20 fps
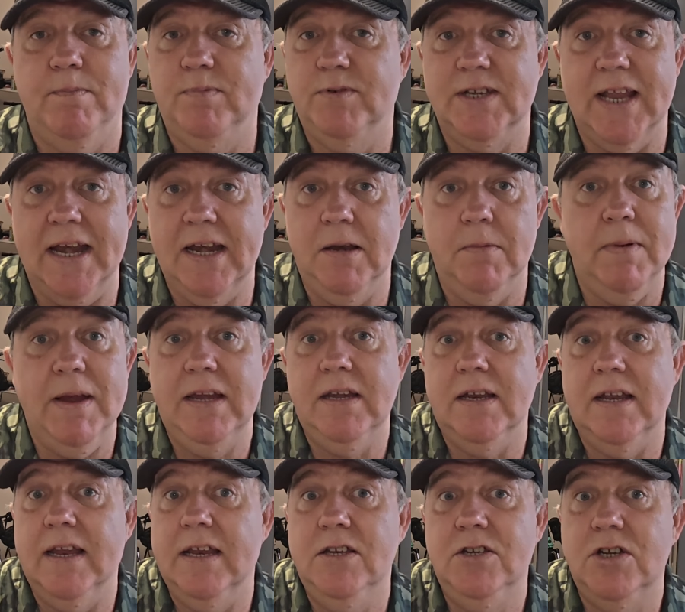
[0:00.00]

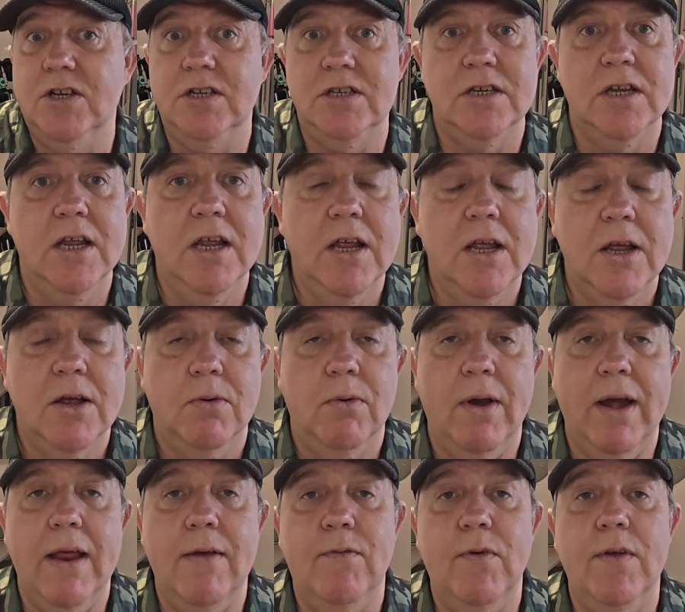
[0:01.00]
centimetres, inches,
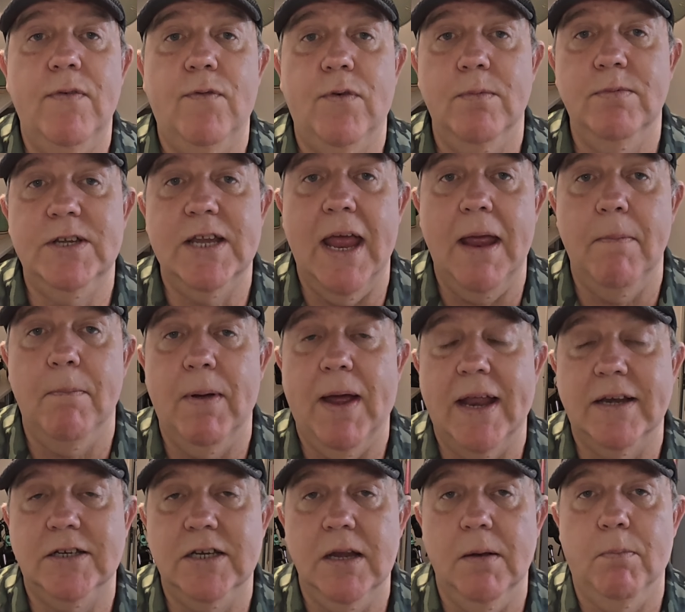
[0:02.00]
whatever, from certain
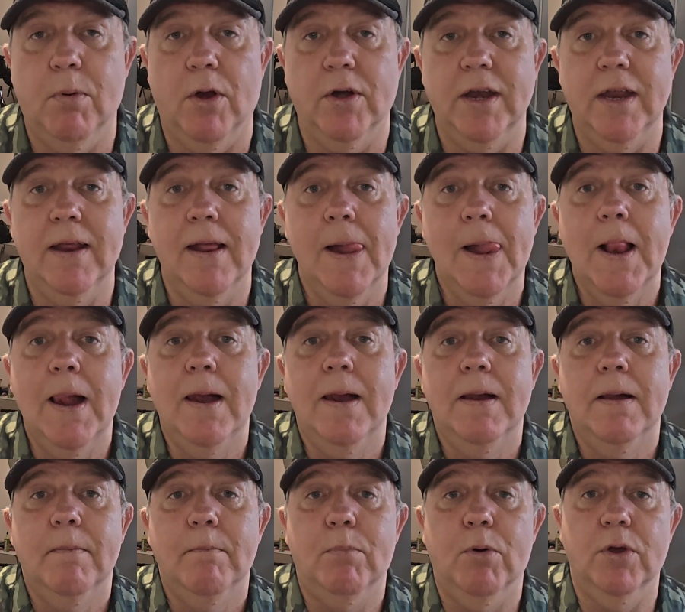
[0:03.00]
parts of your body.
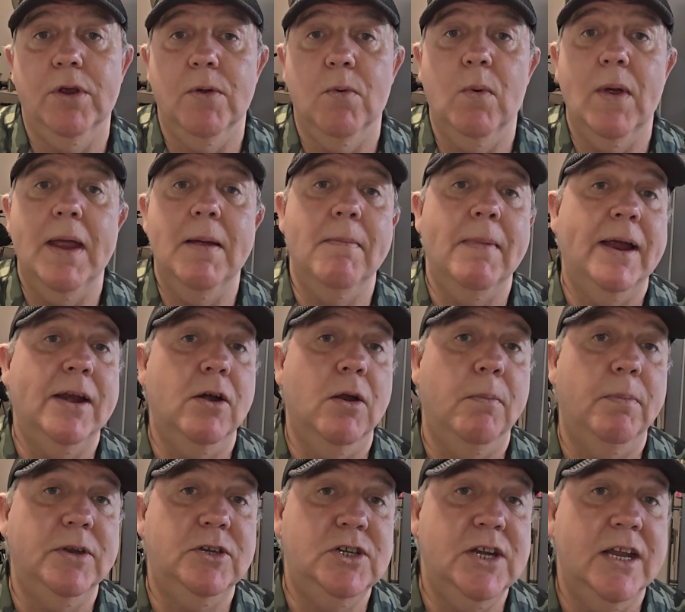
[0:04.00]
But your weight might
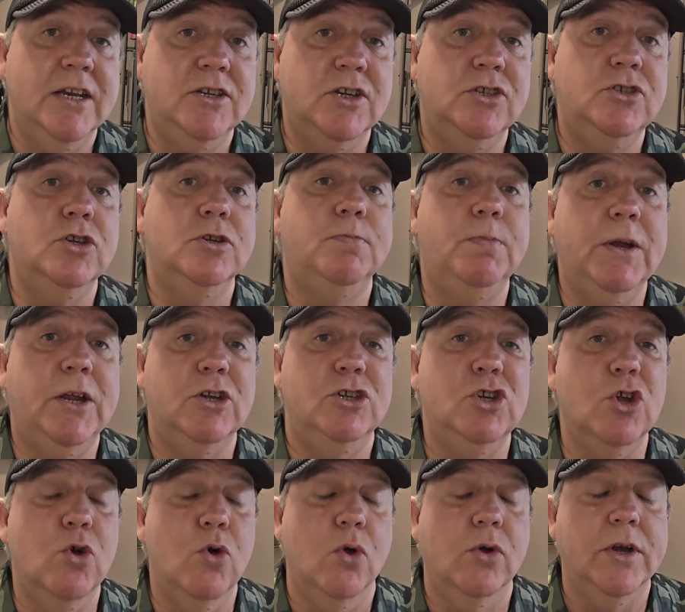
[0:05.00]
not be changing just
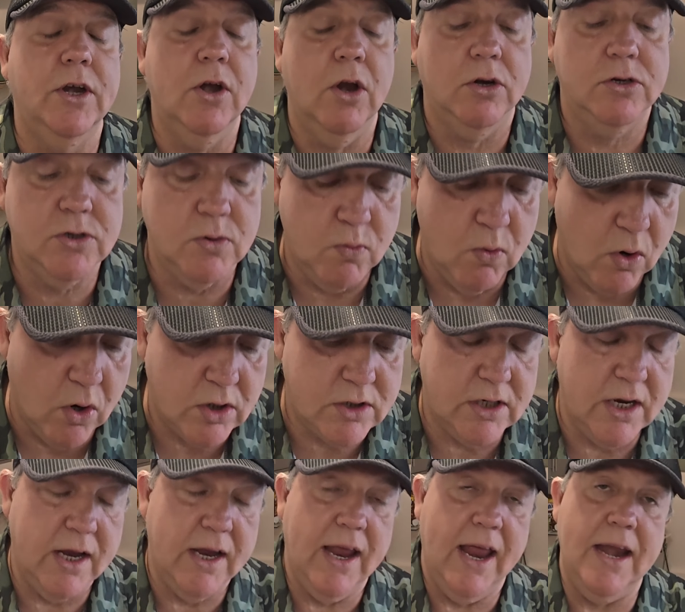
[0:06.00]
because you're holding on to
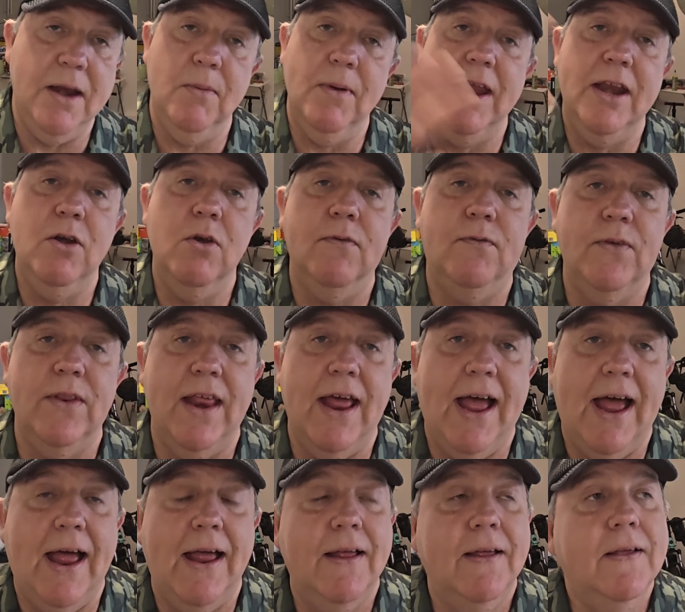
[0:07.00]
water. Anyway, enough of
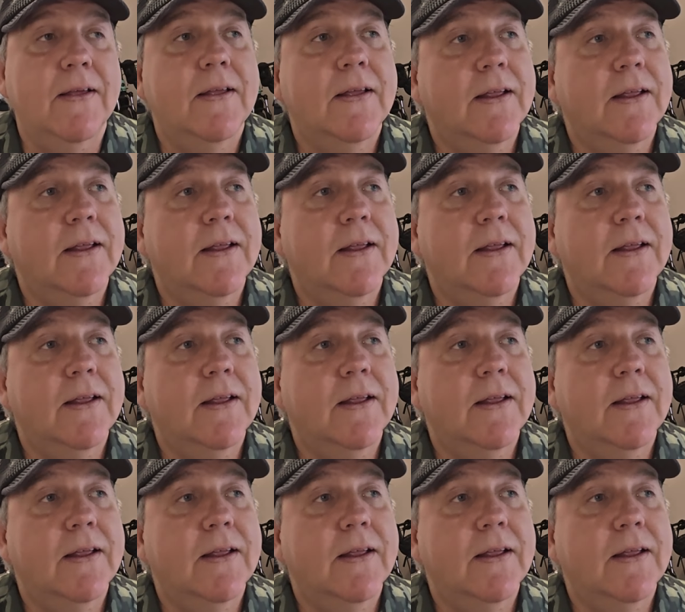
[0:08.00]
that.